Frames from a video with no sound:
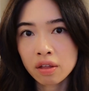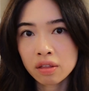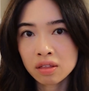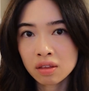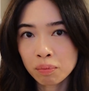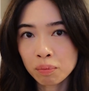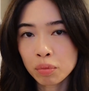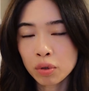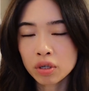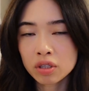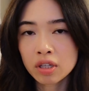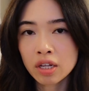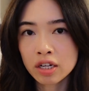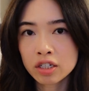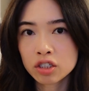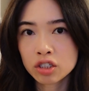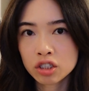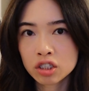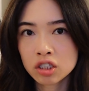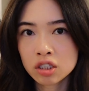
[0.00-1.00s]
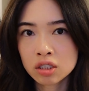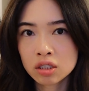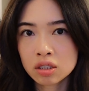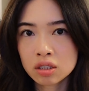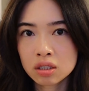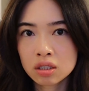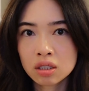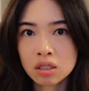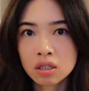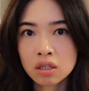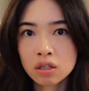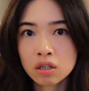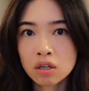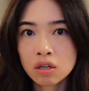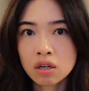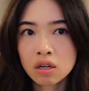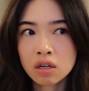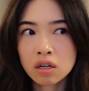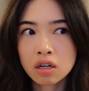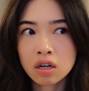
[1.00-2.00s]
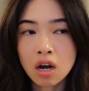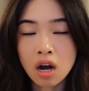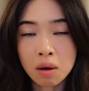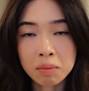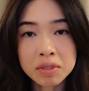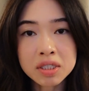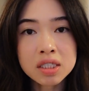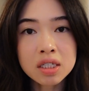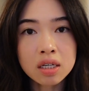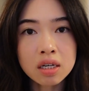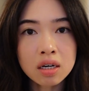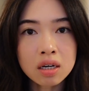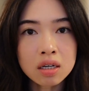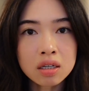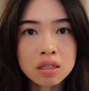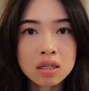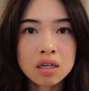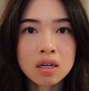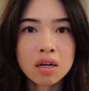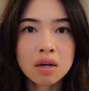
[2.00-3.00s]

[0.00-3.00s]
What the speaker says: the book that she's commenting on,